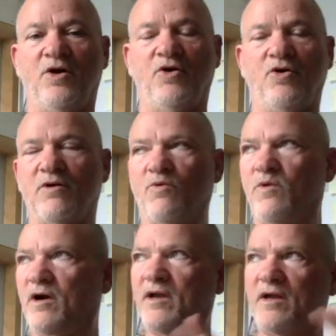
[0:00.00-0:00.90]
who are
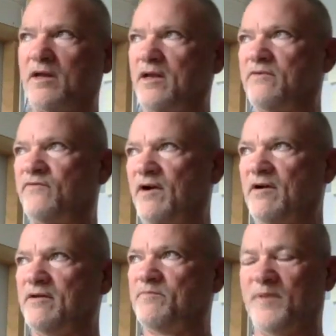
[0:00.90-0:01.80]
working in
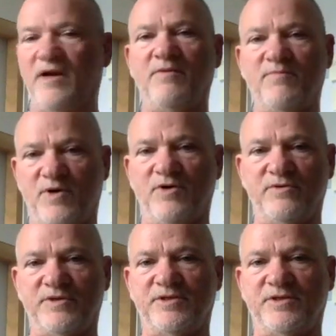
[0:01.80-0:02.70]
very bare
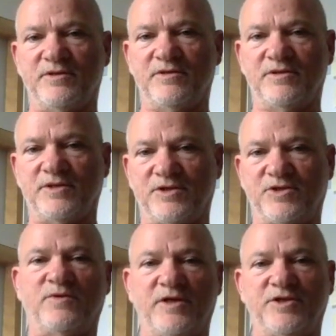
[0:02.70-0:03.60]
bones
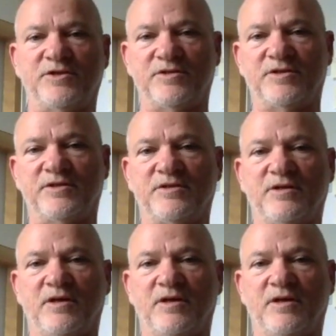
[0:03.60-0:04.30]
situations,